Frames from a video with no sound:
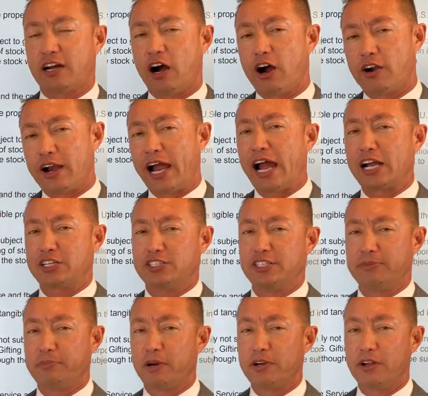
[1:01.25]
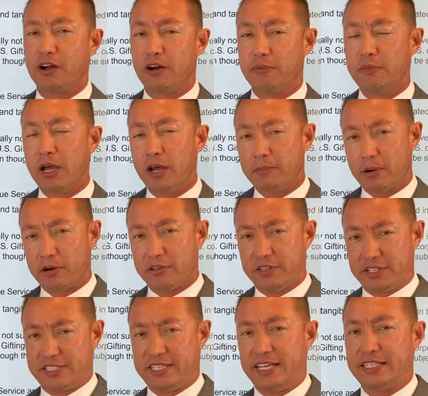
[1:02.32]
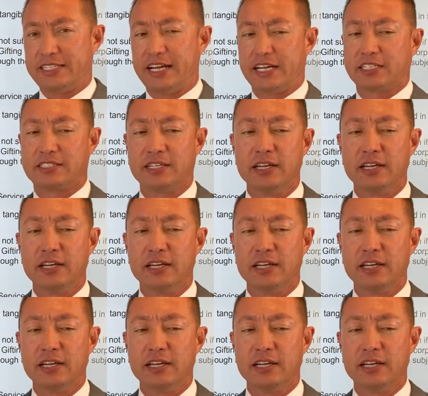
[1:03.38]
are actually part of the estate tax,